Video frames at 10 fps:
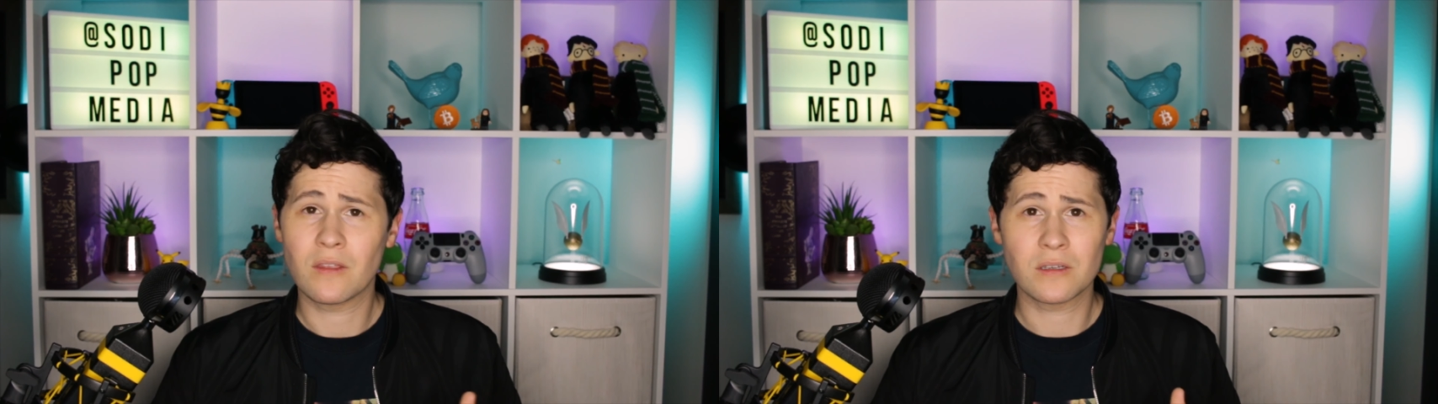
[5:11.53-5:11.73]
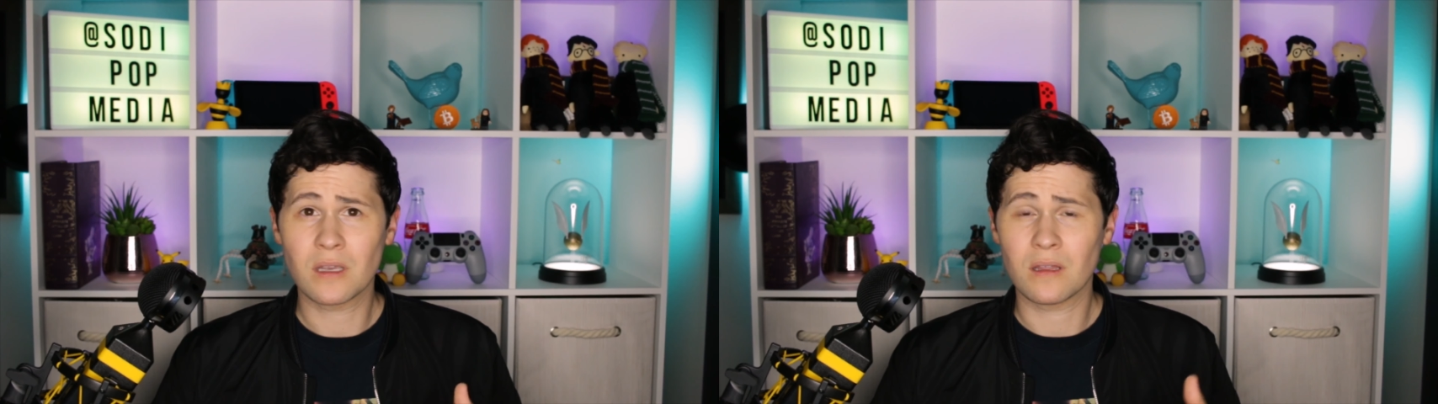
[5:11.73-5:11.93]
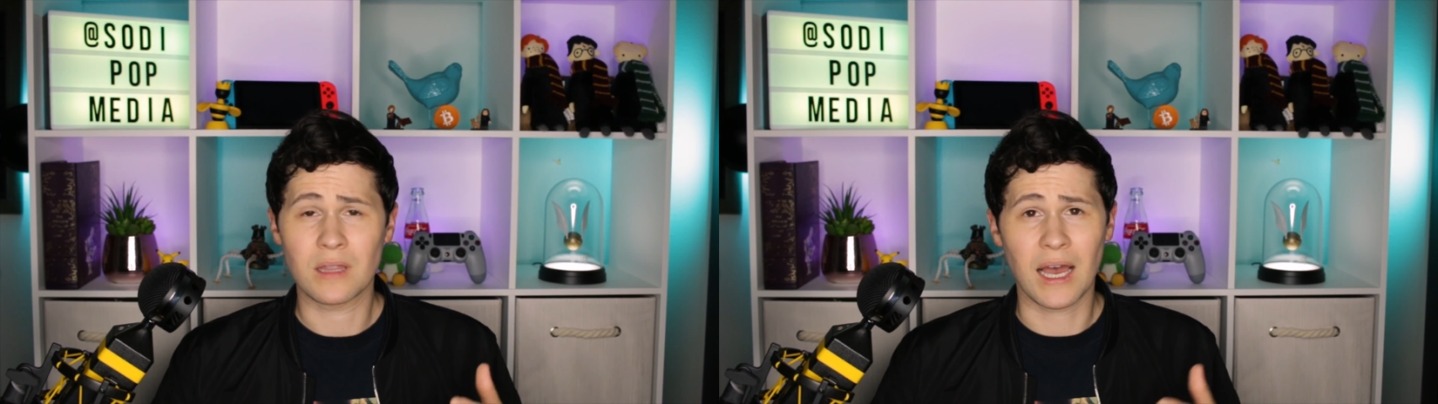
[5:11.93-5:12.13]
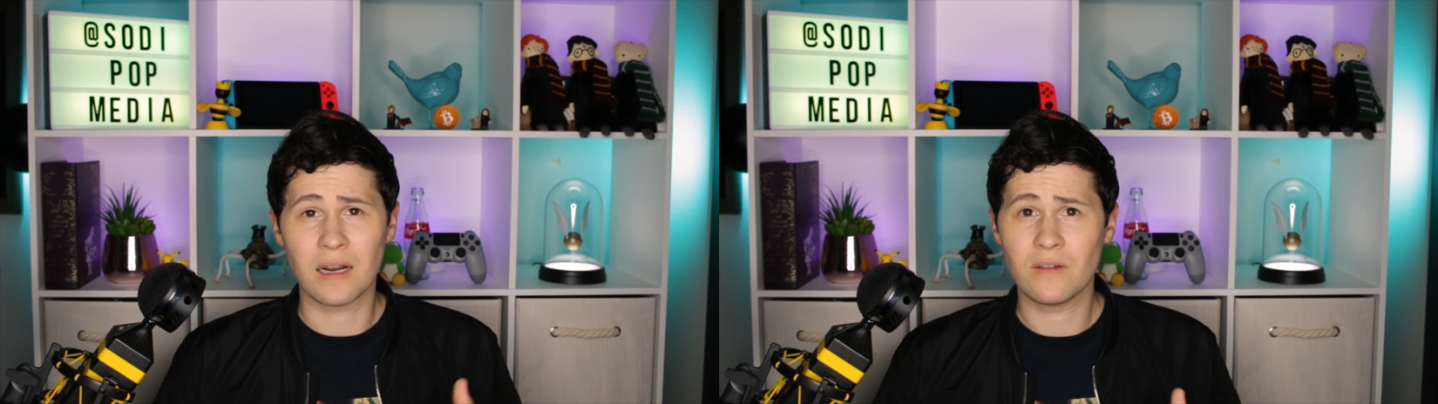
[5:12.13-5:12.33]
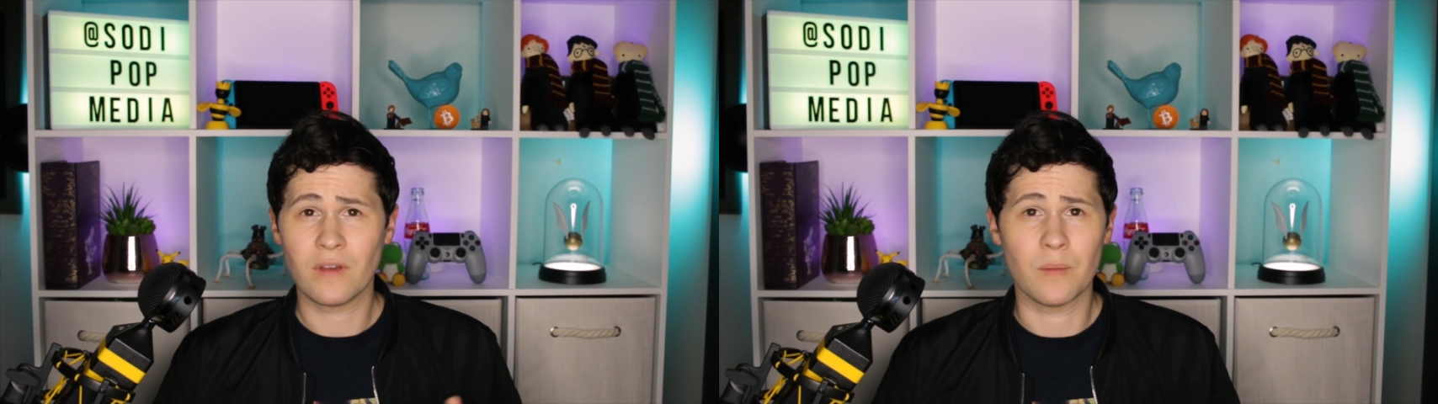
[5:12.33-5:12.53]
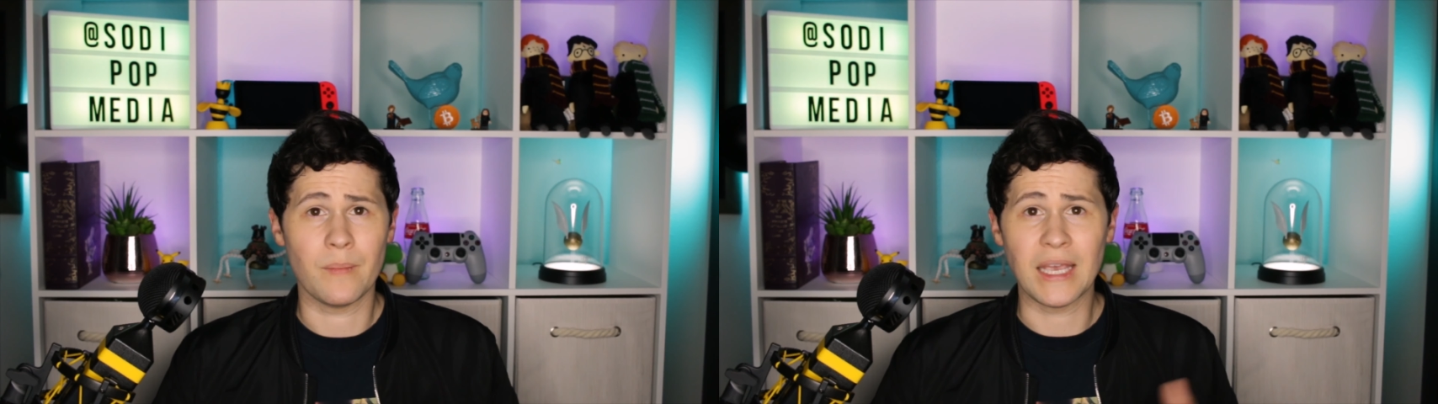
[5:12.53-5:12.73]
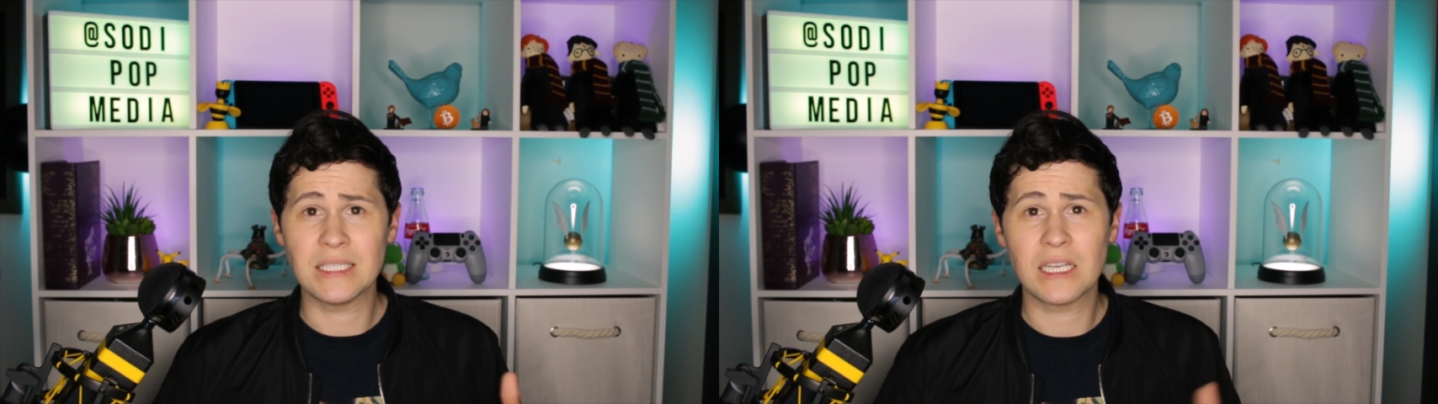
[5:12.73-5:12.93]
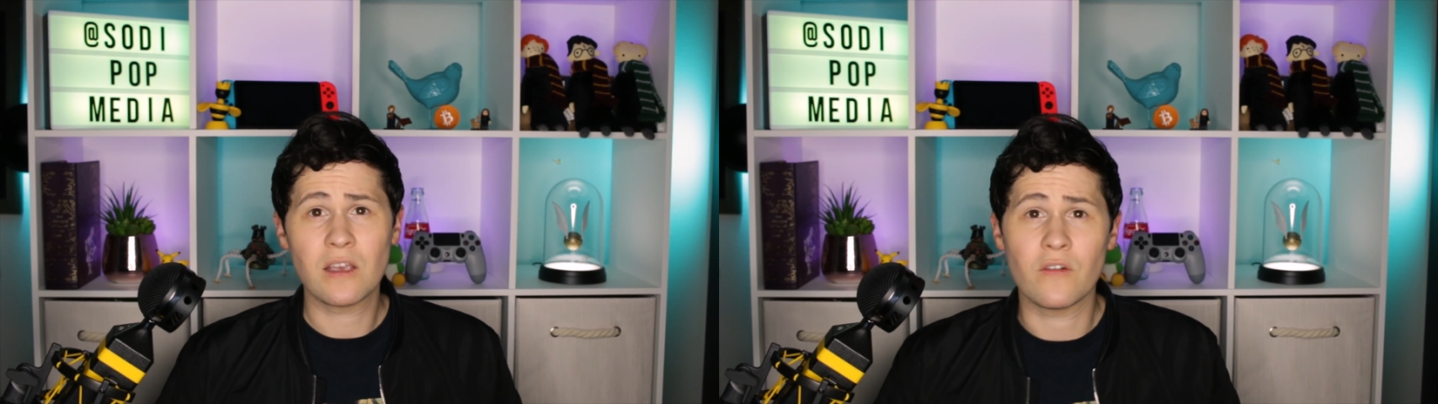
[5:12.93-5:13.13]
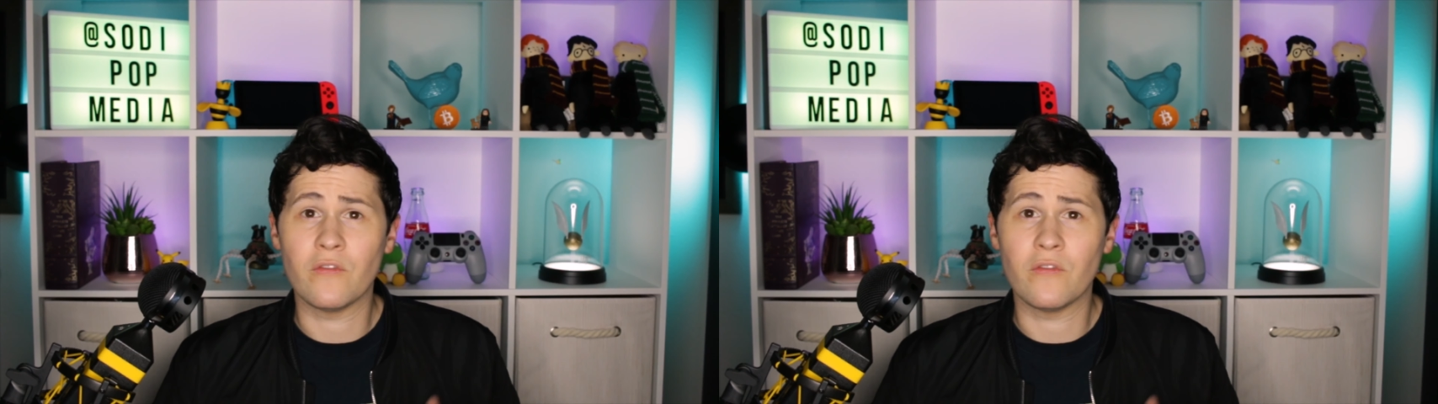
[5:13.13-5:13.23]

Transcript: there's a lot of amazing